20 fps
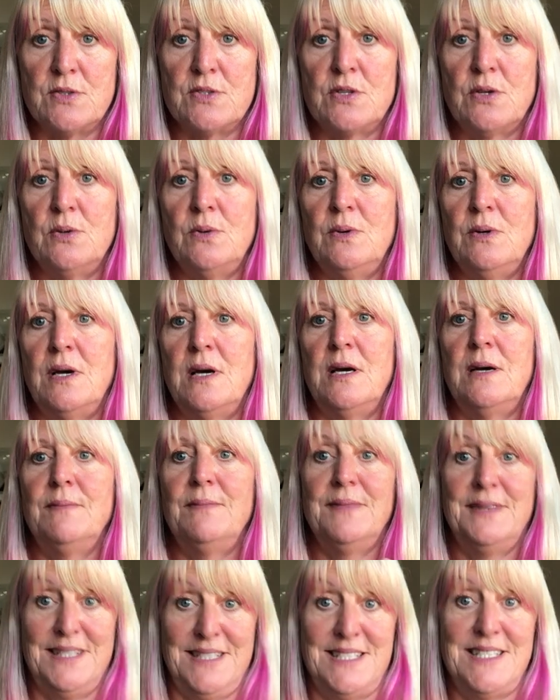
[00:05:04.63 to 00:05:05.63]
So
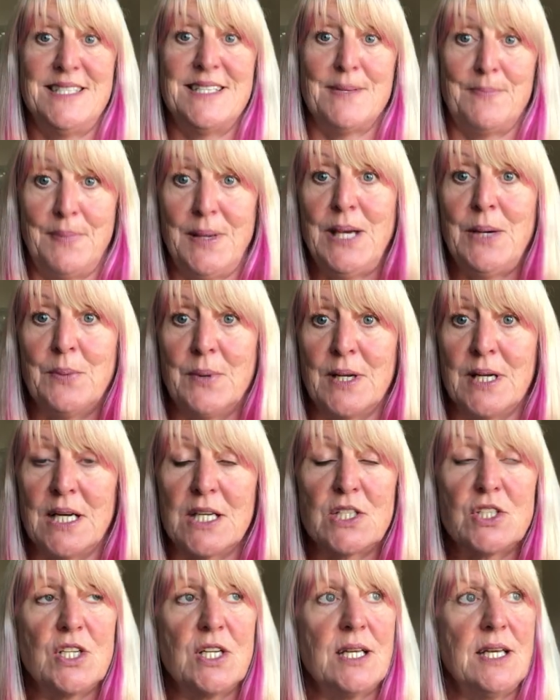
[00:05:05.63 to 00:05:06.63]
um, this is a big one,
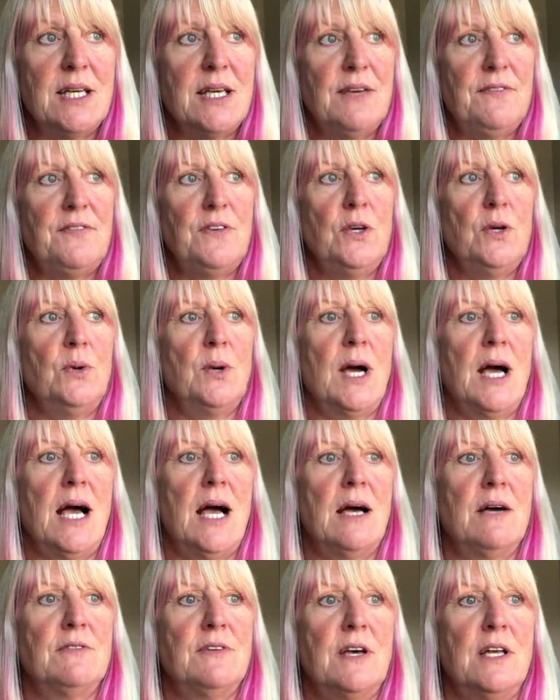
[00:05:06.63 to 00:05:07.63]
actually. If you
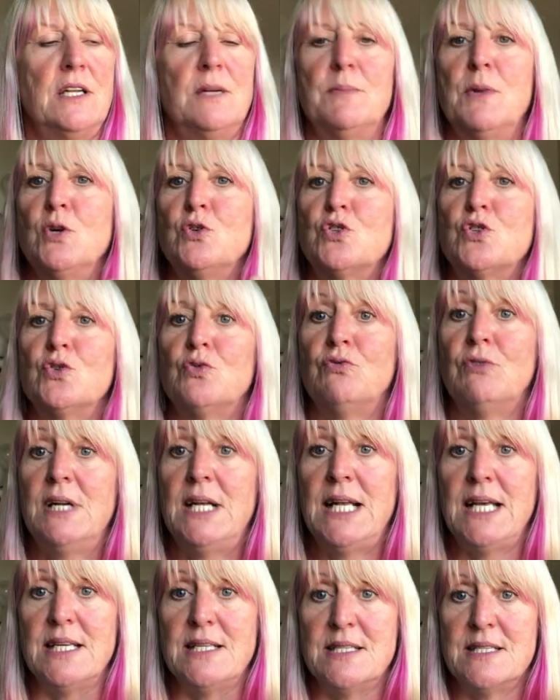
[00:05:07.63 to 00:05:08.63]
have an emotional
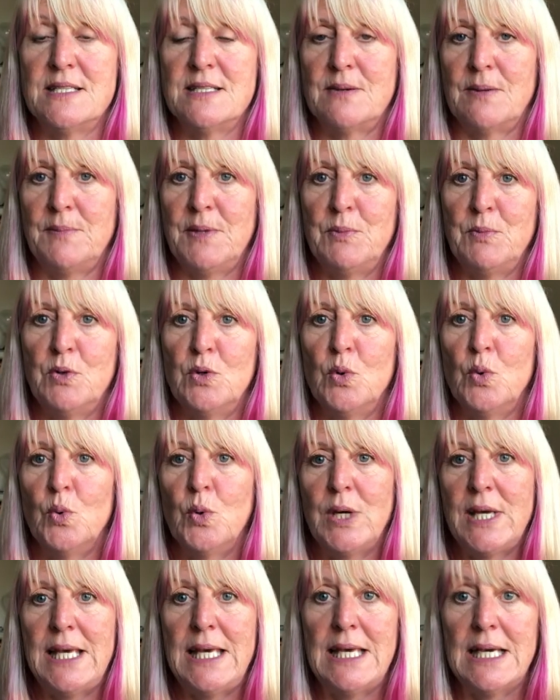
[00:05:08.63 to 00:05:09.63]
release, I mean, we're
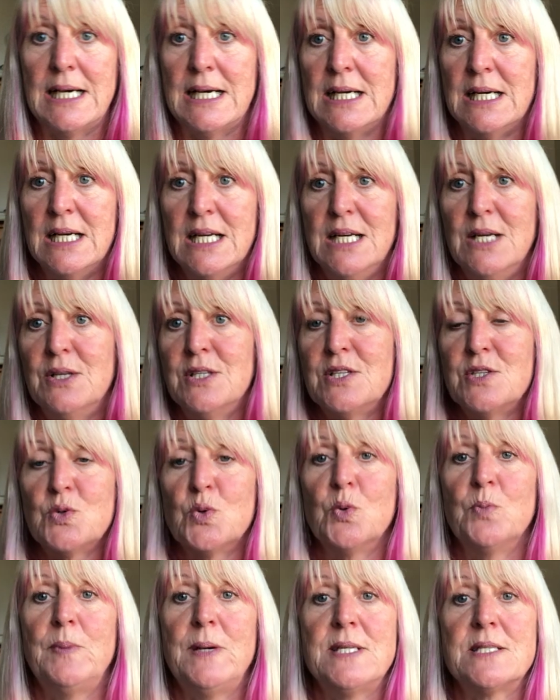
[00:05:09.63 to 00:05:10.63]
all here. There's
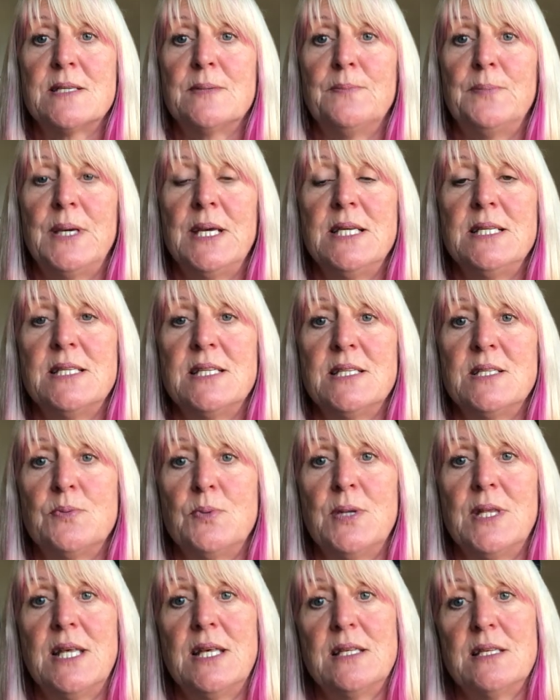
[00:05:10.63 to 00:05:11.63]
all bits and pieces
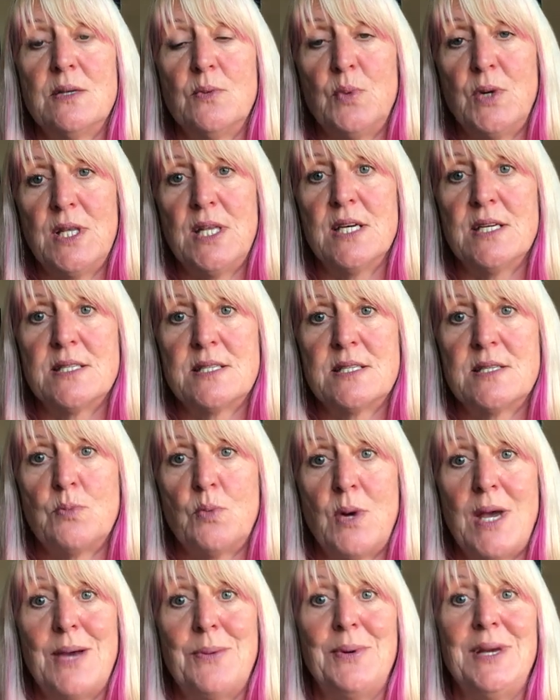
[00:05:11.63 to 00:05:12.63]
with, it, with us
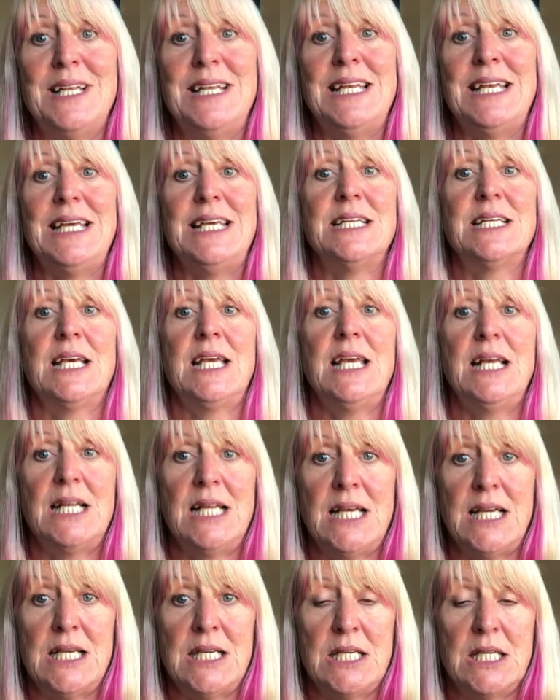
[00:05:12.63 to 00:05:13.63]
where we need
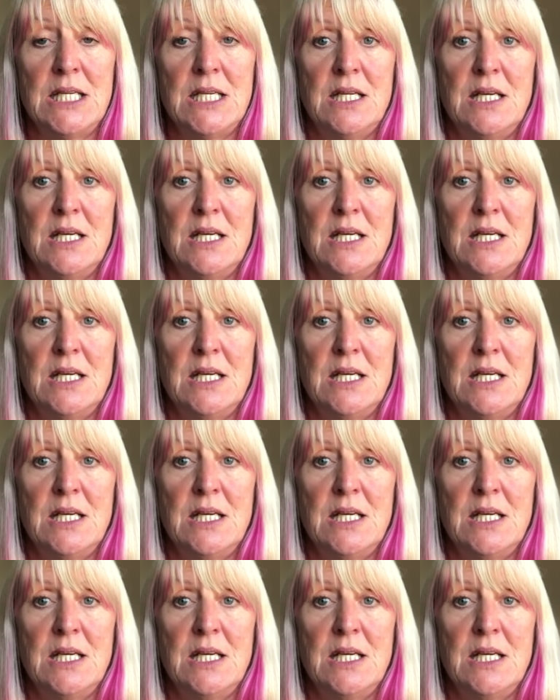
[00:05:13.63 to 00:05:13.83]
healing.